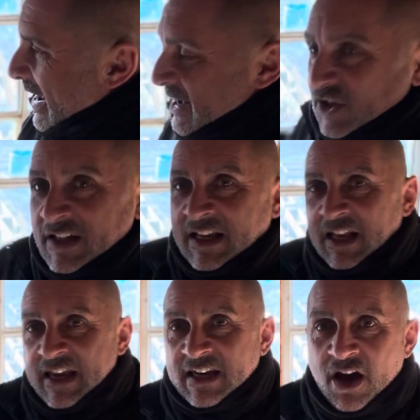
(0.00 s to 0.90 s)
actually
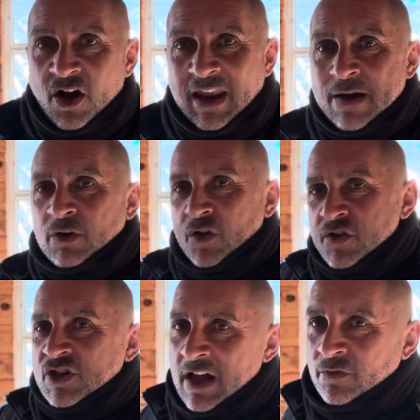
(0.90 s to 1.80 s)
cleared it all out and got the
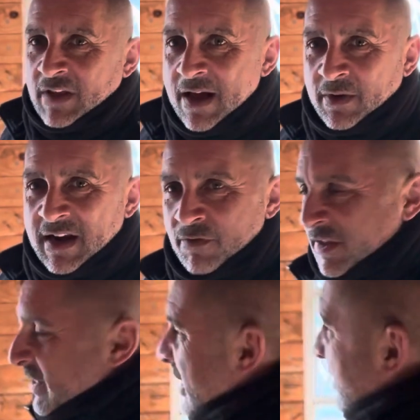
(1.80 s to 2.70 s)
shelf down and
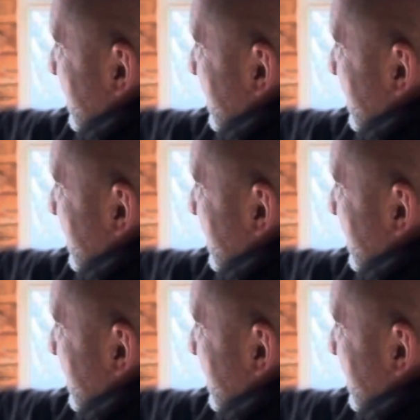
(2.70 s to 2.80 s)
everything,